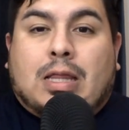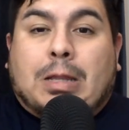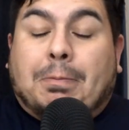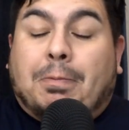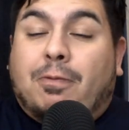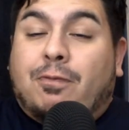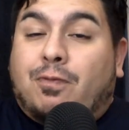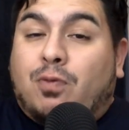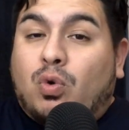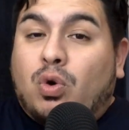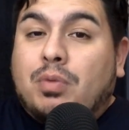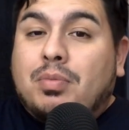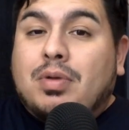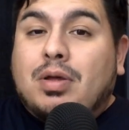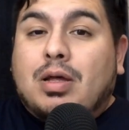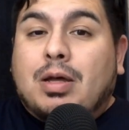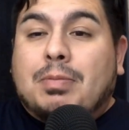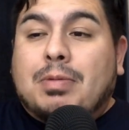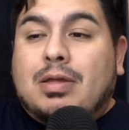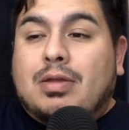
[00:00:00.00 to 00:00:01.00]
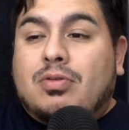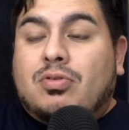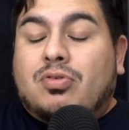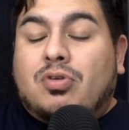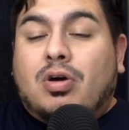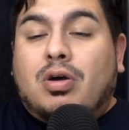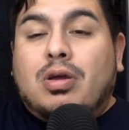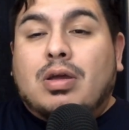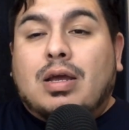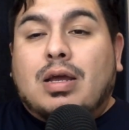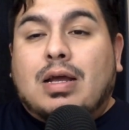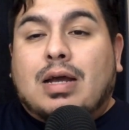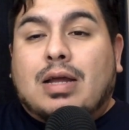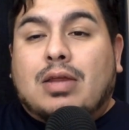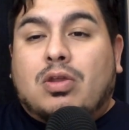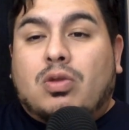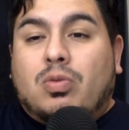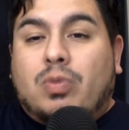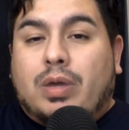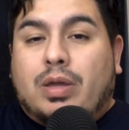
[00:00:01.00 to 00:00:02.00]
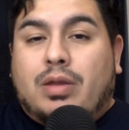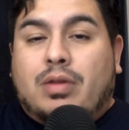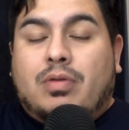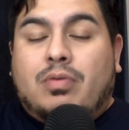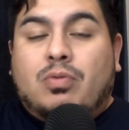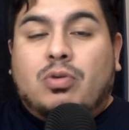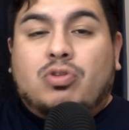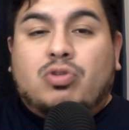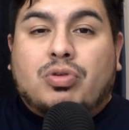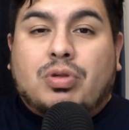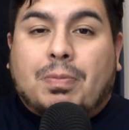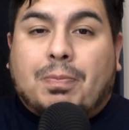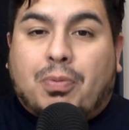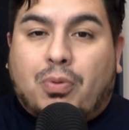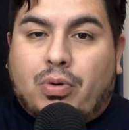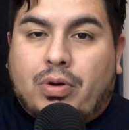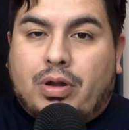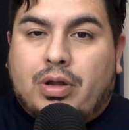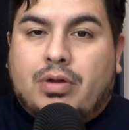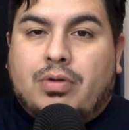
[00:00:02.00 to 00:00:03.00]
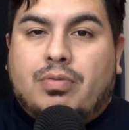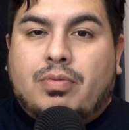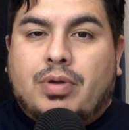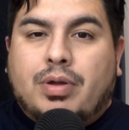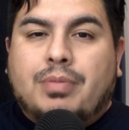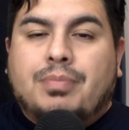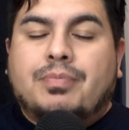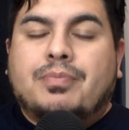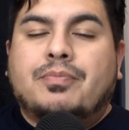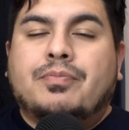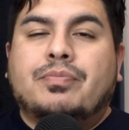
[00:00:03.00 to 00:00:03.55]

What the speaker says: Song got the win, which was important, right?